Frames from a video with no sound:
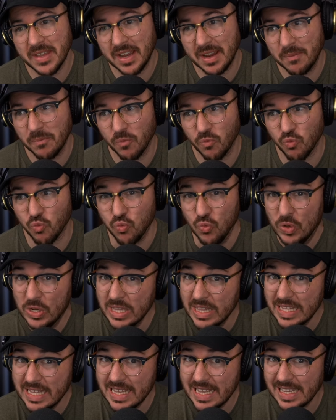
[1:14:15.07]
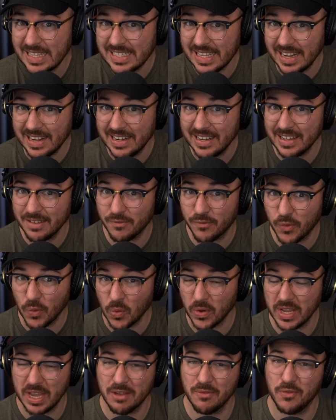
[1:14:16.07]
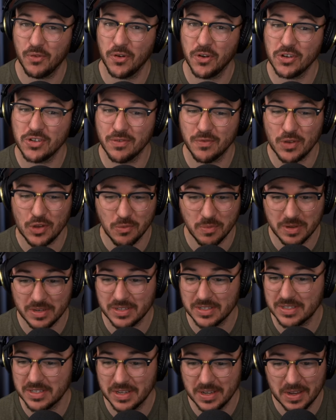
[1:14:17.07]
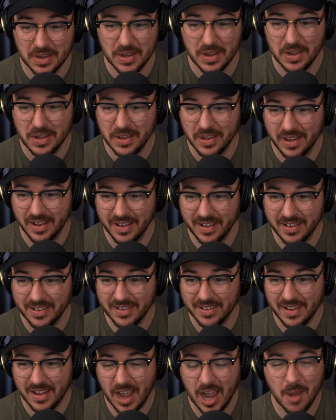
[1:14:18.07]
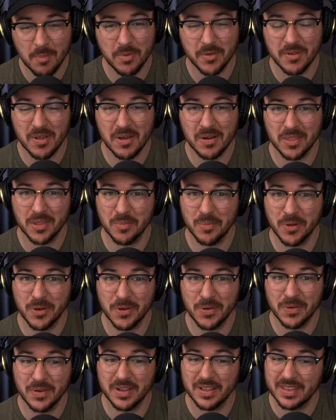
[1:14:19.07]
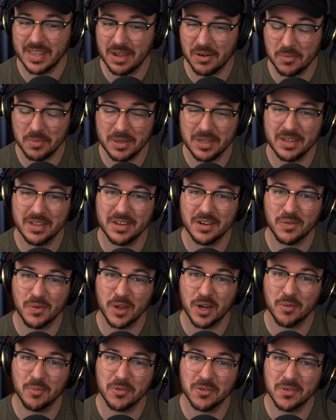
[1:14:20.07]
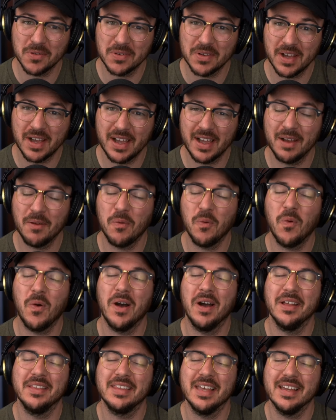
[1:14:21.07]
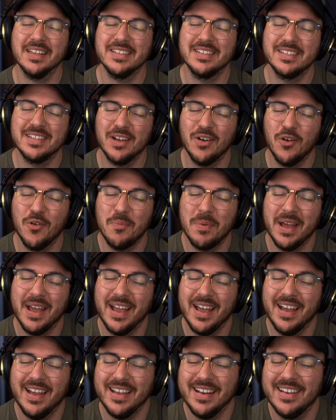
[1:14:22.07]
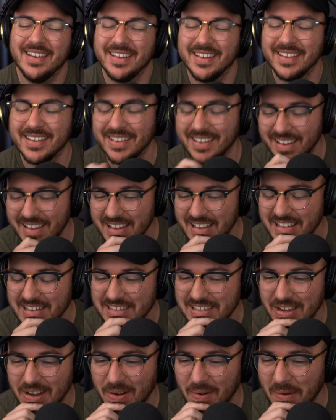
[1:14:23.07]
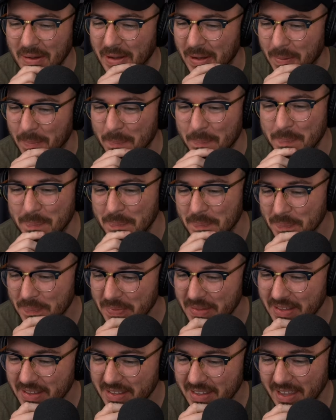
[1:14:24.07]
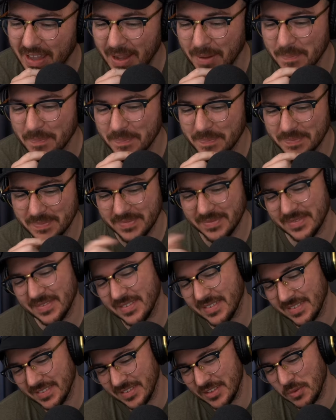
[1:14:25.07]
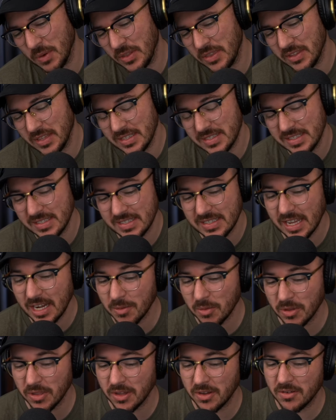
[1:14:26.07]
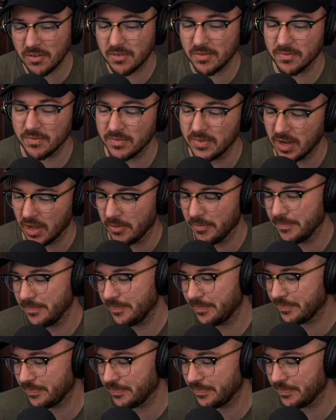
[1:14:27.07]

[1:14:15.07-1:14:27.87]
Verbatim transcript: I'm really excited to get 4K footage of humans hopping around on the moon. That'll be incredible. I want that so bad. So, yeah. Do I think that's sustainable, though? No.